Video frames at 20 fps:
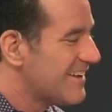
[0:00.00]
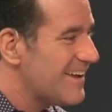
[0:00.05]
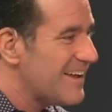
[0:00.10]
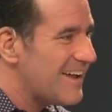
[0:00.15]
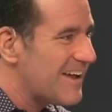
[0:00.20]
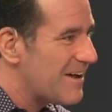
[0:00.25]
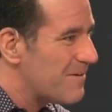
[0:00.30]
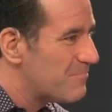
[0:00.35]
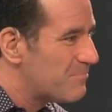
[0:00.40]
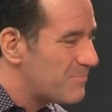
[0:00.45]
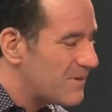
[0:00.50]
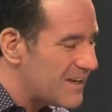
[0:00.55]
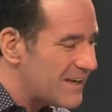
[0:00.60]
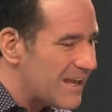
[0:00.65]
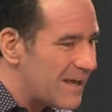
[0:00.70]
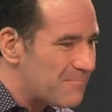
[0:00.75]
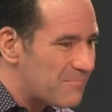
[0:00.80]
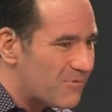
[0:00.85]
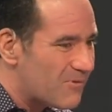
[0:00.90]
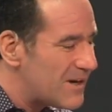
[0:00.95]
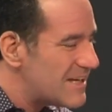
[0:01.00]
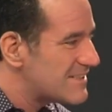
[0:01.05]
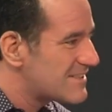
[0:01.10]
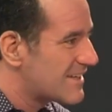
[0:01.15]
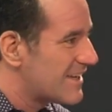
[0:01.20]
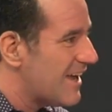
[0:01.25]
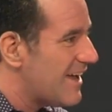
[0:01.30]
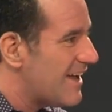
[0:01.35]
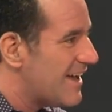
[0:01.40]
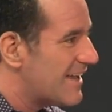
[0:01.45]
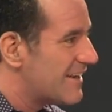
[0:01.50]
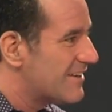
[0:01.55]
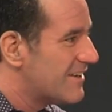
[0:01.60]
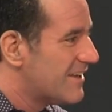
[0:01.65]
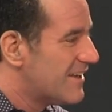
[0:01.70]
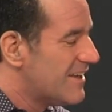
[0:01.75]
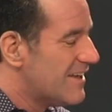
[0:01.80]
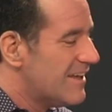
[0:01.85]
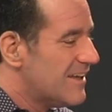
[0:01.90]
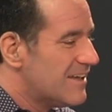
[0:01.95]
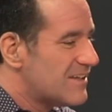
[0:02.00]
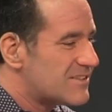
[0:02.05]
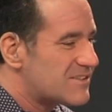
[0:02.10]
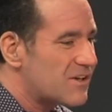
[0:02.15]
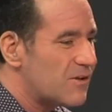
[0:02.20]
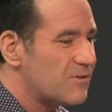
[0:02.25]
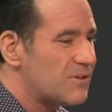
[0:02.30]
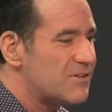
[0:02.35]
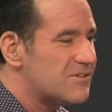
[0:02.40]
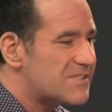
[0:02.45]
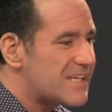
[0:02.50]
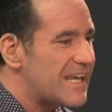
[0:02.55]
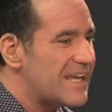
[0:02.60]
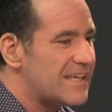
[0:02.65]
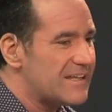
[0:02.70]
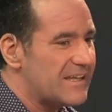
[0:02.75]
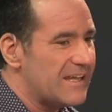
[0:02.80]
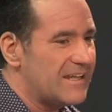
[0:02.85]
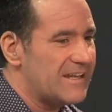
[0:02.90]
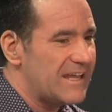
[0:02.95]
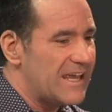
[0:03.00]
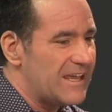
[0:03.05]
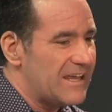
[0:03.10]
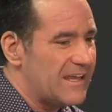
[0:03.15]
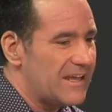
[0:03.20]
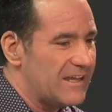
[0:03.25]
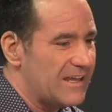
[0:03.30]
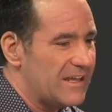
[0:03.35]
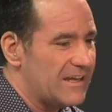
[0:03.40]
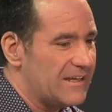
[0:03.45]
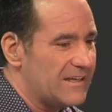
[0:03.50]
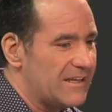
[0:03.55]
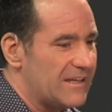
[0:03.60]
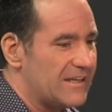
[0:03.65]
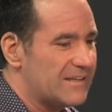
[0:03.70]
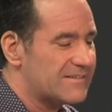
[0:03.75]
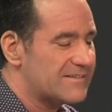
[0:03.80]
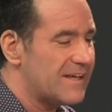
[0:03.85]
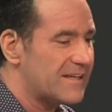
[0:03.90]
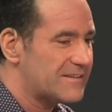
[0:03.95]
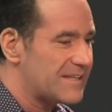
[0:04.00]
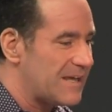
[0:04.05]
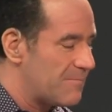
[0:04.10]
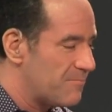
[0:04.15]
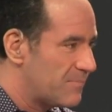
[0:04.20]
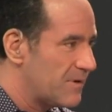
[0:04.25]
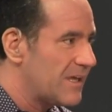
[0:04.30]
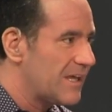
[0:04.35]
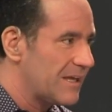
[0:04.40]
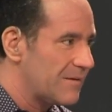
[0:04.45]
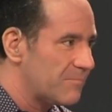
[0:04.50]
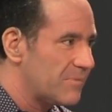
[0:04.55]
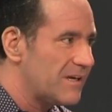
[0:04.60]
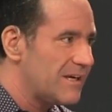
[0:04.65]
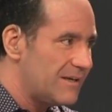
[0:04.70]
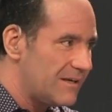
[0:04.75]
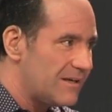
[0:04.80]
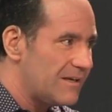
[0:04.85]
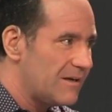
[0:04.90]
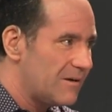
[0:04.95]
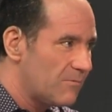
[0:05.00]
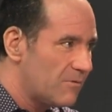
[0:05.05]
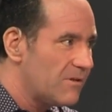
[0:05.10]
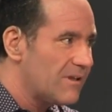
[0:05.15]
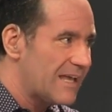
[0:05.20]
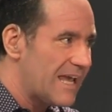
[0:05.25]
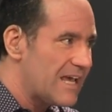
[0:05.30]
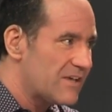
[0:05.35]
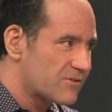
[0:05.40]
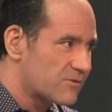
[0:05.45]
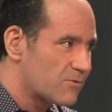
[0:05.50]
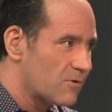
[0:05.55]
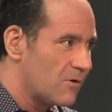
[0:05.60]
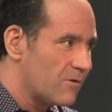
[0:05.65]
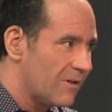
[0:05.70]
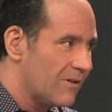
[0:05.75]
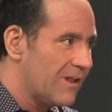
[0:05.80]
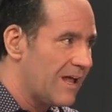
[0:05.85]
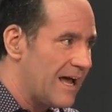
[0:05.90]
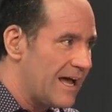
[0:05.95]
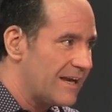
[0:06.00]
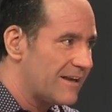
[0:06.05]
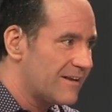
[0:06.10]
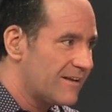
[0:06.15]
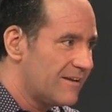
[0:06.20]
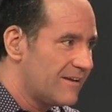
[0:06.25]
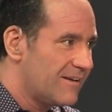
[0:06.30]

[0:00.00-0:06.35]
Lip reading: Yeah, but praise God. So you say it's not that big, but it really has grown a lot.